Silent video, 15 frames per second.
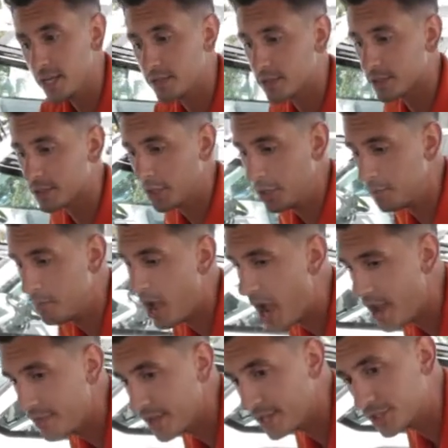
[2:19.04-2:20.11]
is a sun
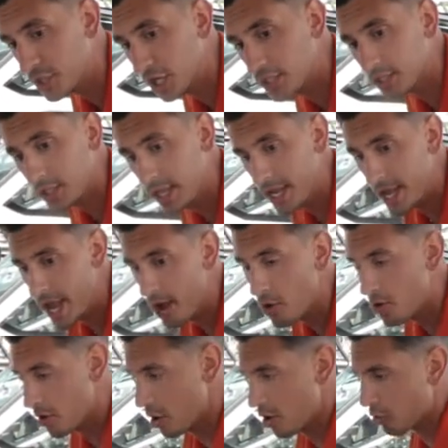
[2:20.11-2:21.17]
pad that does lay
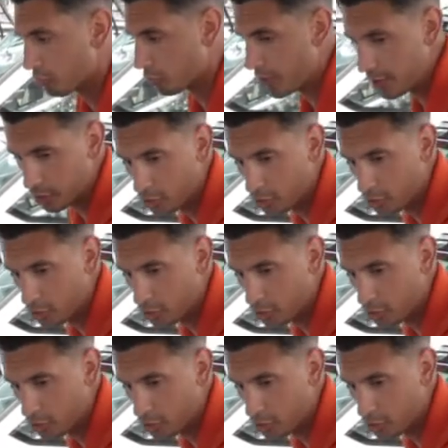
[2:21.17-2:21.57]
out right